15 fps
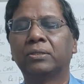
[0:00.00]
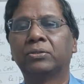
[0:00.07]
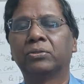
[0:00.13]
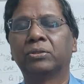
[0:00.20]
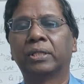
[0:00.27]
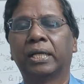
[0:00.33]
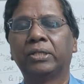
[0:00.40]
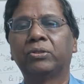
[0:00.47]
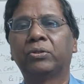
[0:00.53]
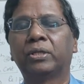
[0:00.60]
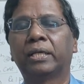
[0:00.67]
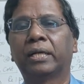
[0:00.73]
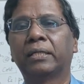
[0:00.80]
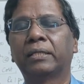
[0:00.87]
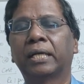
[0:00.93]
So try
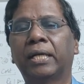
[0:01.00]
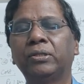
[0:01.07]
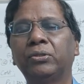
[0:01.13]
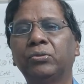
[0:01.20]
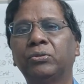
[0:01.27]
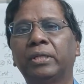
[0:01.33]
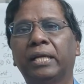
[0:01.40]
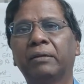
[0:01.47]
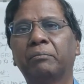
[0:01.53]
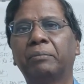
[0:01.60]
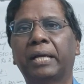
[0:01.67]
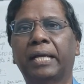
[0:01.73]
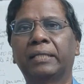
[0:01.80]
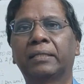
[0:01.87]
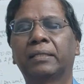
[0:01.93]
to take
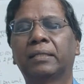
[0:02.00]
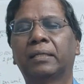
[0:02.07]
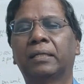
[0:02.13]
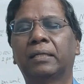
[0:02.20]
bank